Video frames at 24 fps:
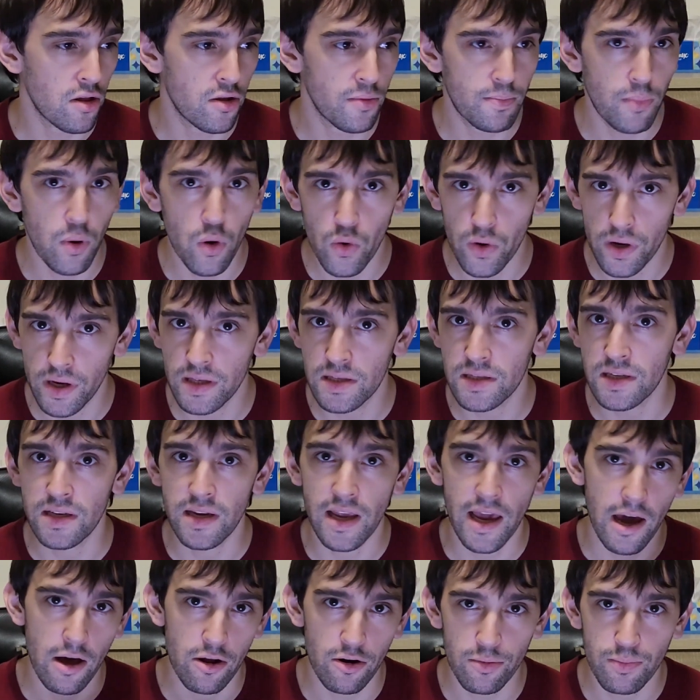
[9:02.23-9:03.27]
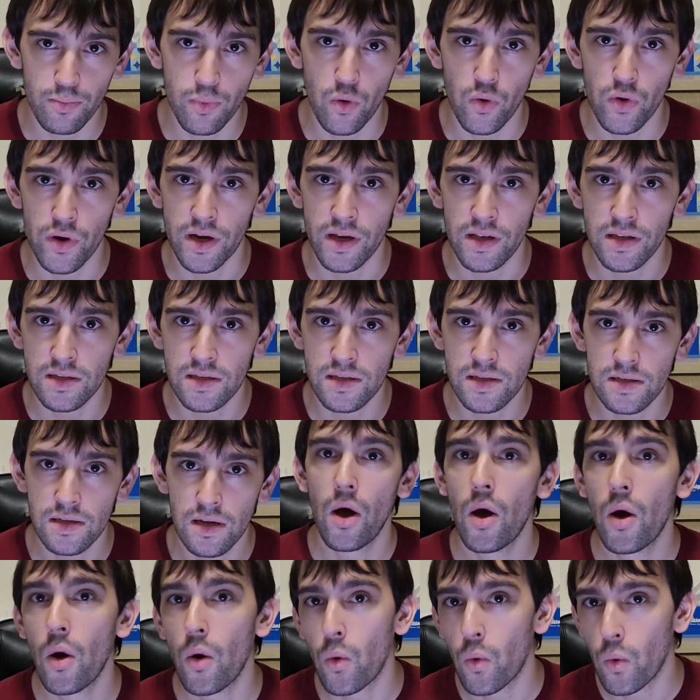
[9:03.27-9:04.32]
the points and counterpoints,
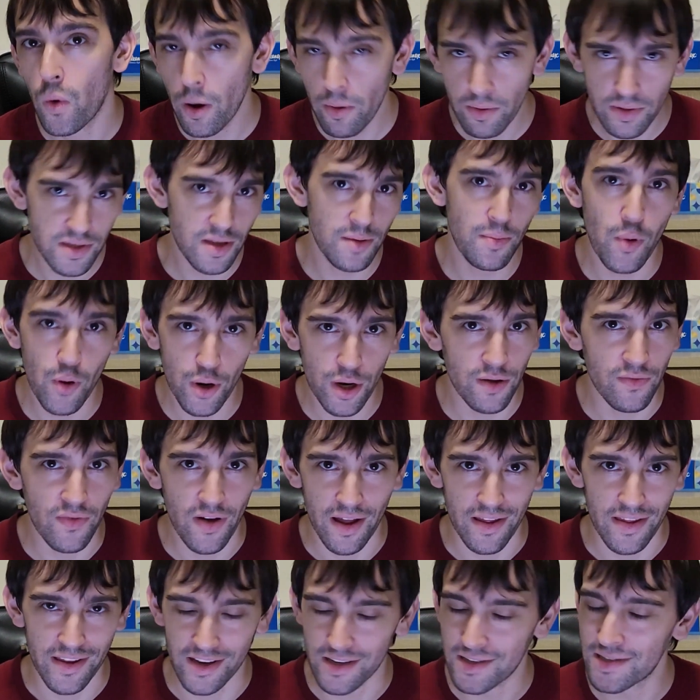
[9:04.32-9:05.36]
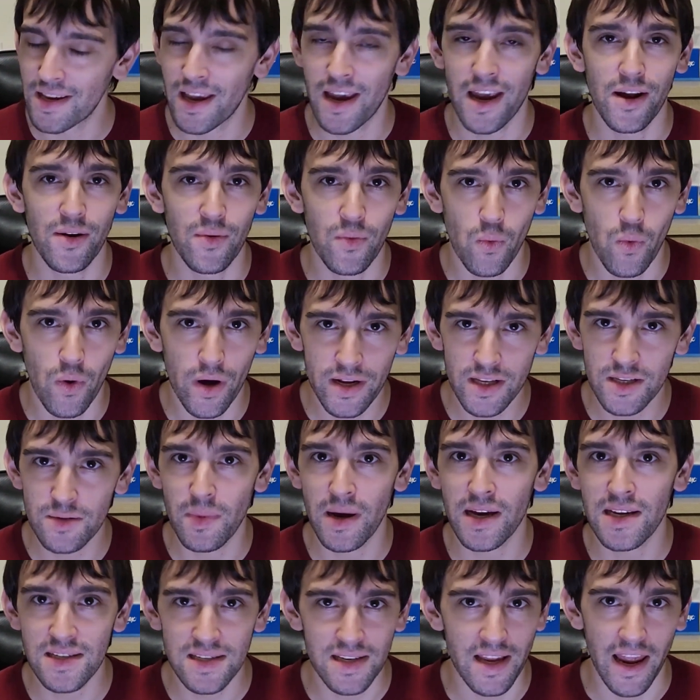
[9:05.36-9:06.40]
what was the point of all this and what is
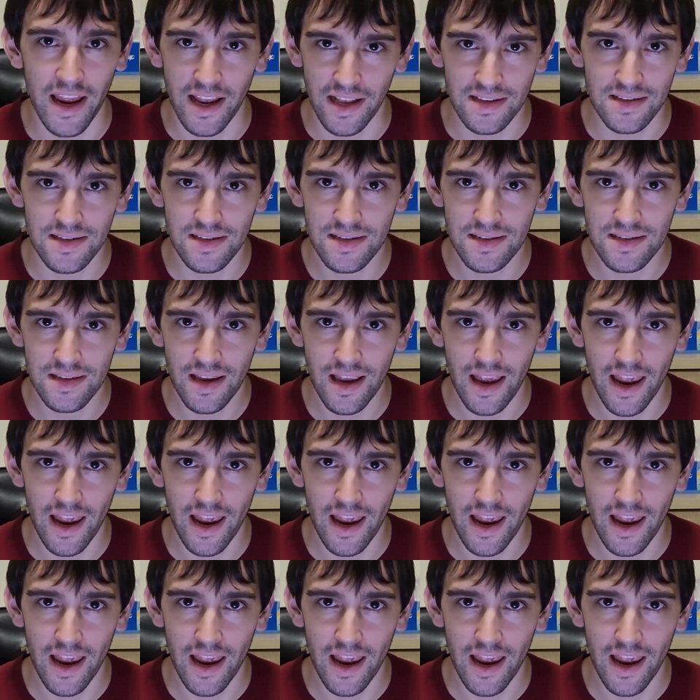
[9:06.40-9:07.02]
my stance?